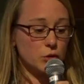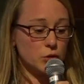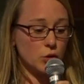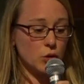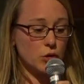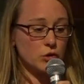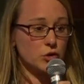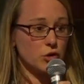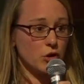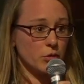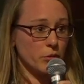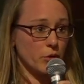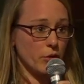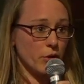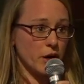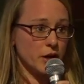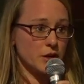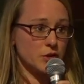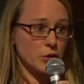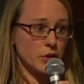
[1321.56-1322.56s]
For the
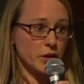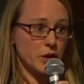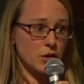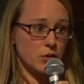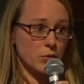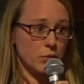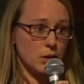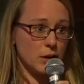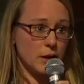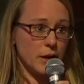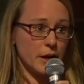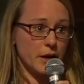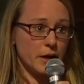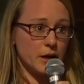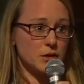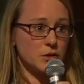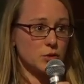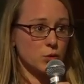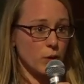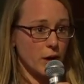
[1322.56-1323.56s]
short-term grant, you can
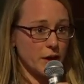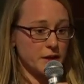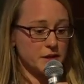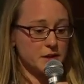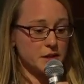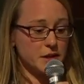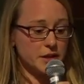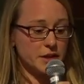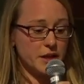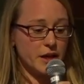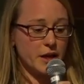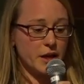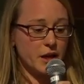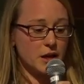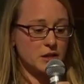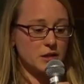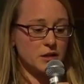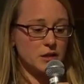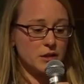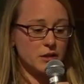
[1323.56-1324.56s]
apply twice a
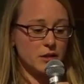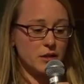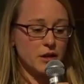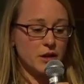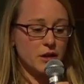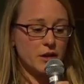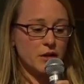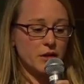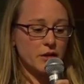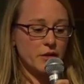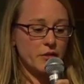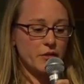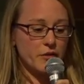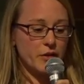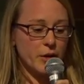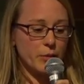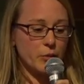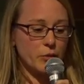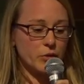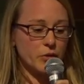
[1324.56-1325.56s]
year until
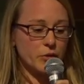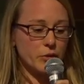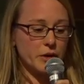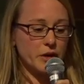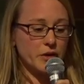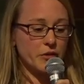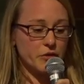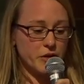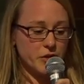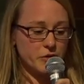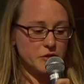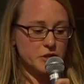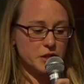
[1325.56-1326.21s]
February